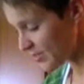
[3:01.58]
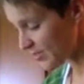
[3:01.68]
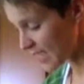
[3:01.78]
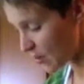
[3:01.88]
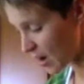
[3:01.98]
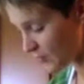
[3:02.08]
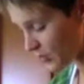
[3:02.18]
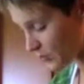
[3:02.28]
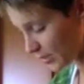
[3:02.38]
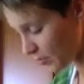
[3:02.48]
is how I'm
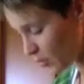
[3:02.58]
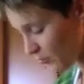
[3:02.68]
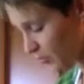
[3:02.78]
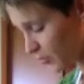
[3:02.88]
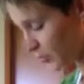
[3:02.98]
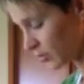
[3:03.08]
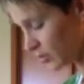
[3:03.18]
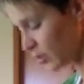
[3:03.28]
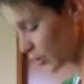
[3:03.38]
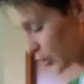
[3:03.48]
doing multiple
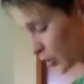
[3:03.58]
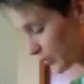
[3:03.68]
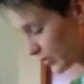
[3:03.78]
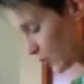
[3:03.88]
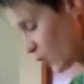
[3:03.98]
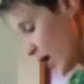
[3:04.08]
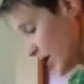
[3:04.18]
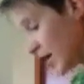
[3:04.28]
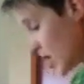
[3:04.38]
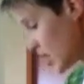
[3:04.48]
herbs in one.
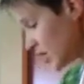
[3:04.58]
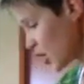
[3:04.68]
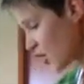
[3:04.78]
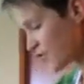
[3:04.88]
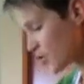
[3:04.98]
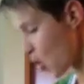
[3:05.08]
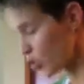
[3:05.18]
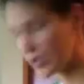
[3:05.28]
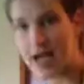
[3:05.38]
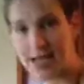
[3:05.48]
If you
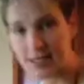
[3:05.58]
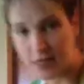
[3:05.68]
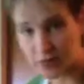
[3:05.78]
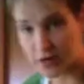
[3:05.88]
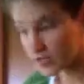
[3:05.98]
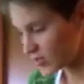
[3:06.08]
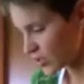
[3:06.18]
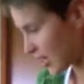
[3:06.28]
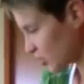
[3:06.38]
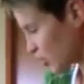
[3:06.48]
only had some fresh cilantro,